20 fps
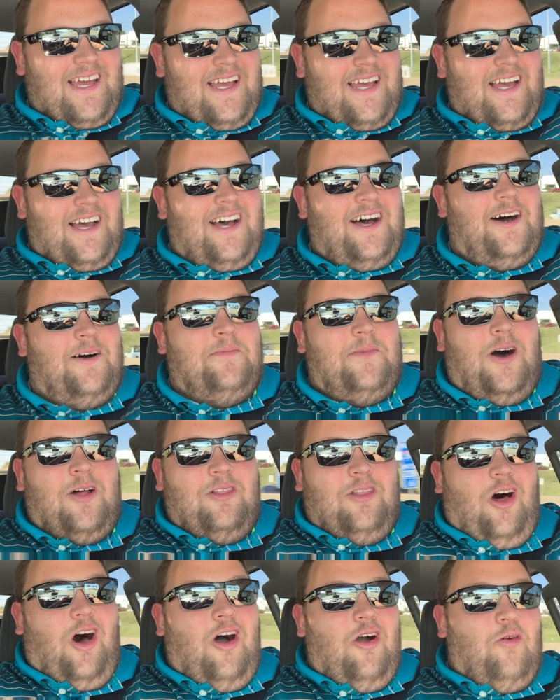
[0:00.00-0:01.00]

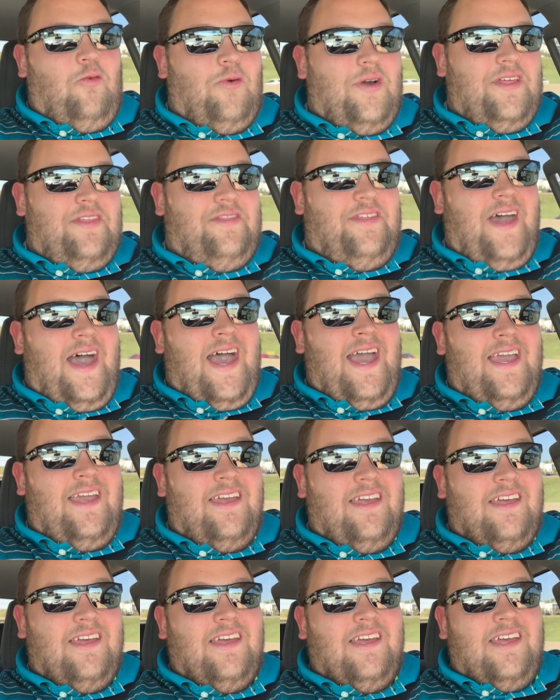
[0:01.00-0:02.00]
Along with that,
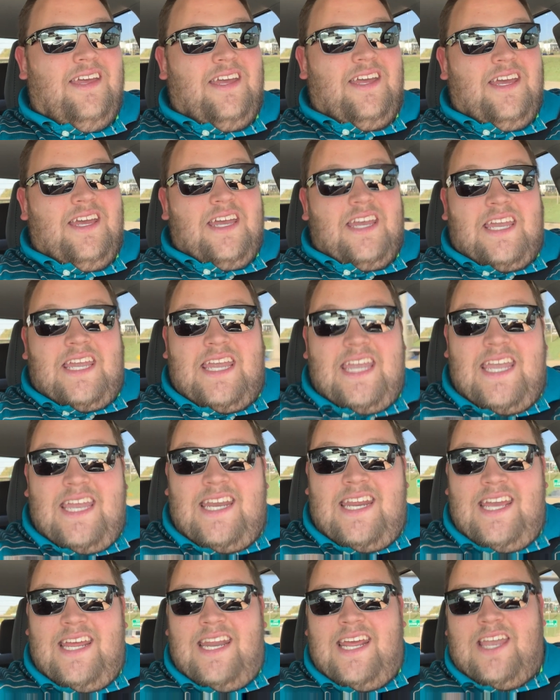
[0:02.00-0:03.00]

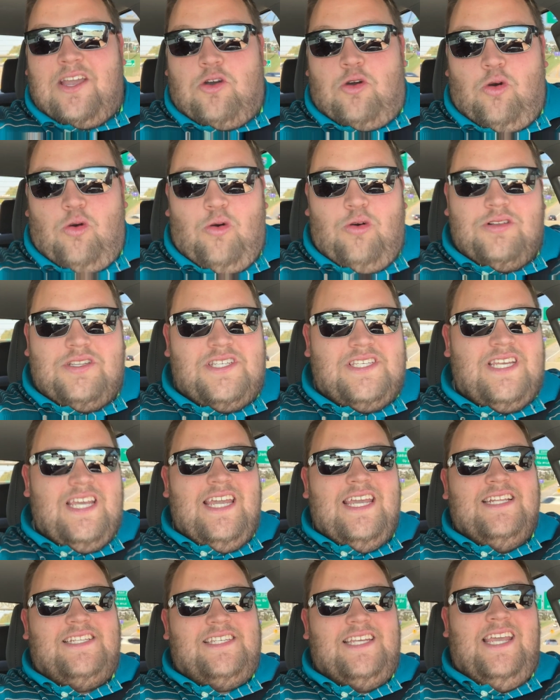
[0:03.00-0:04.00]
heated and cooled
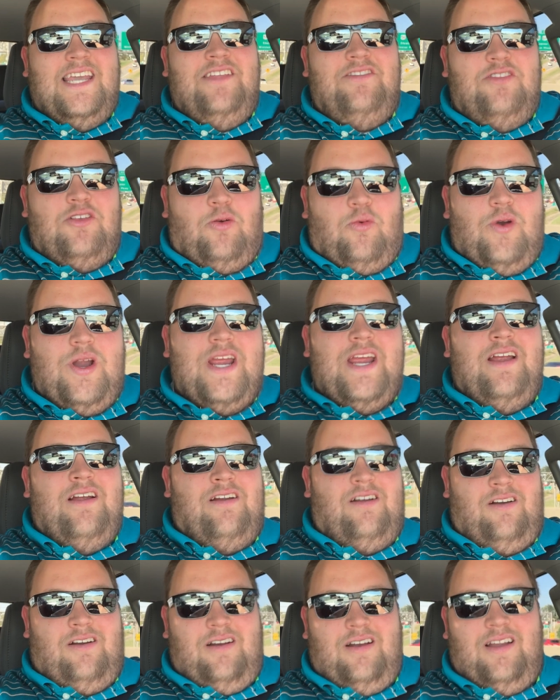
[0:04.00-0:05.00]
seats in the
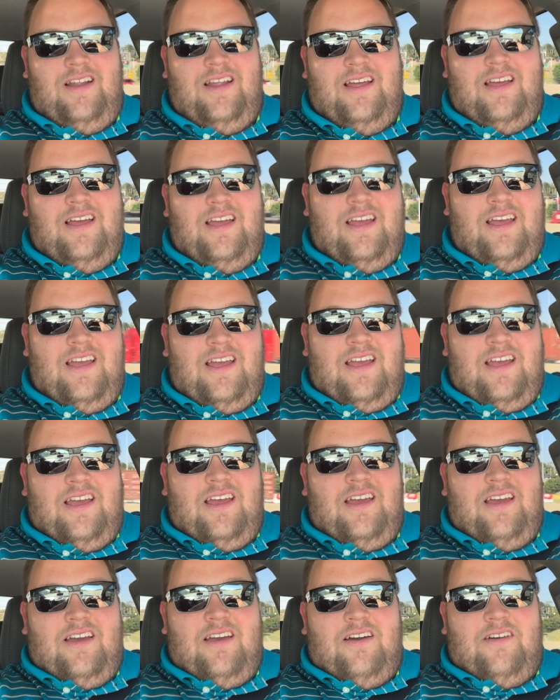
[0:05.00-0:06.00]
rear.
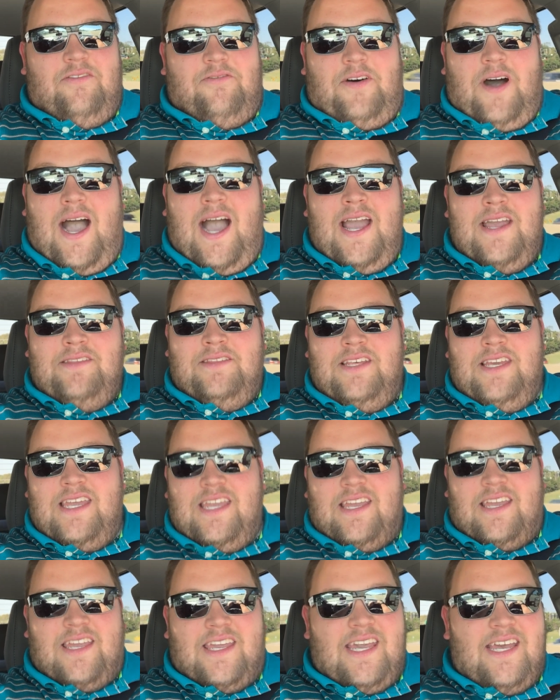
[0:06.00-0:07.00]

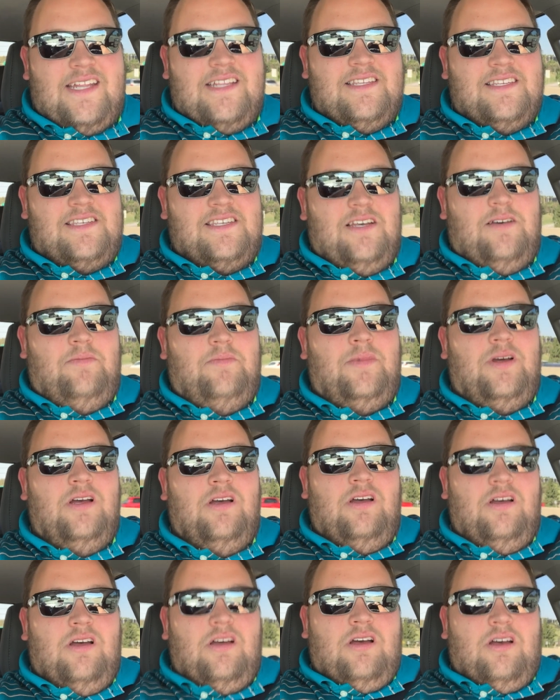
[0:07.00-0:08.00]
Finally getting
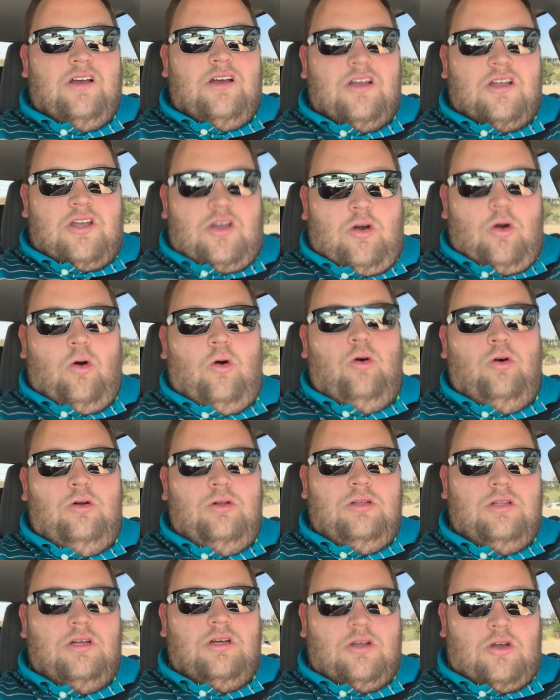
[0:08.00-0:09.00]
some
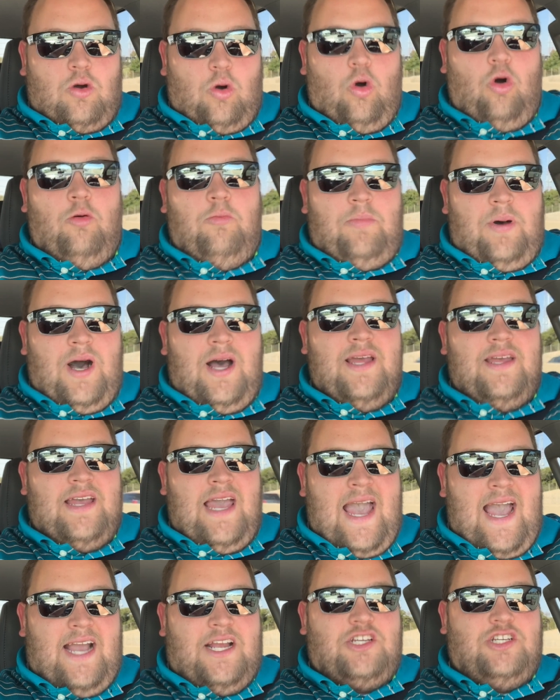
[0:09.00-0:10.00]
cool butt
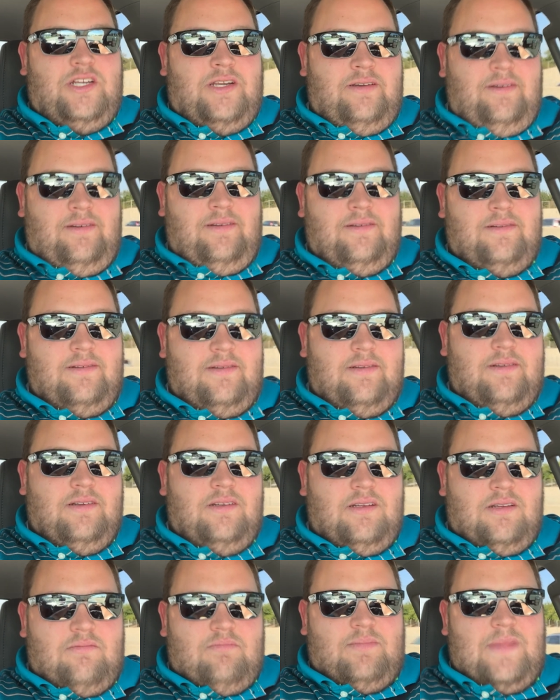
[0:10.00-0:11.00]

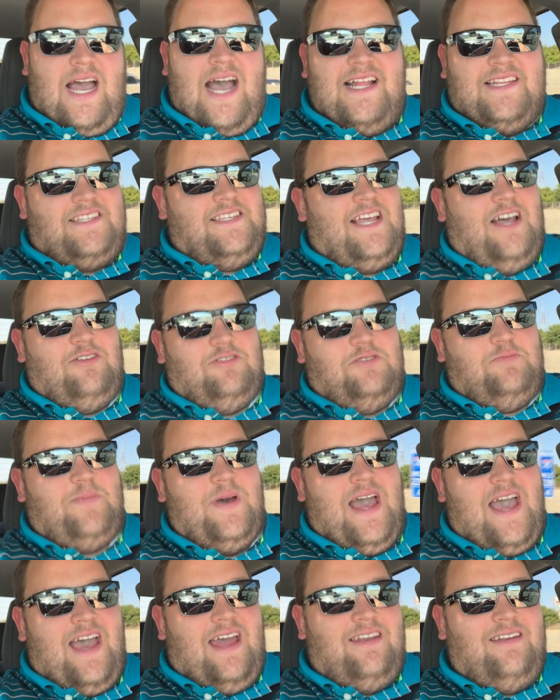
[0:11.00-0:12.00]
action. That sounds
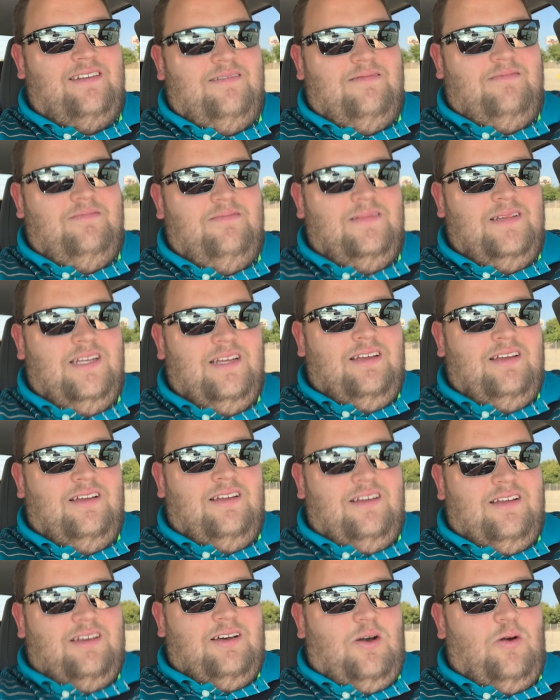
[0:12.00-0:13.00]
bad.
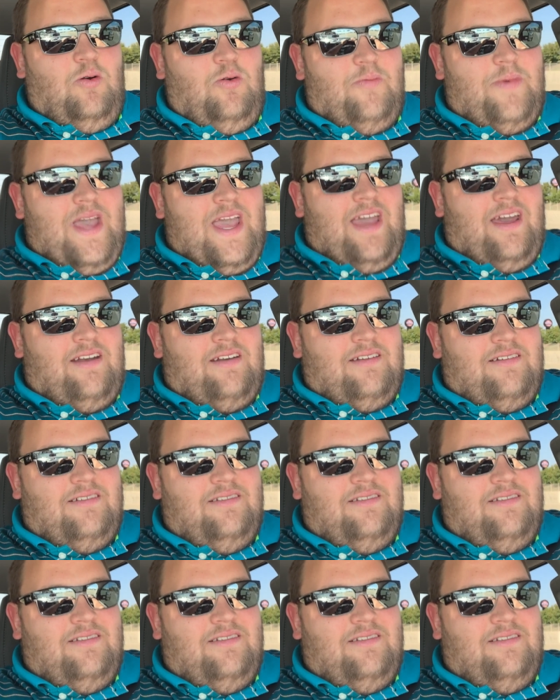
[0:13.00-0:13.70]
Oh man.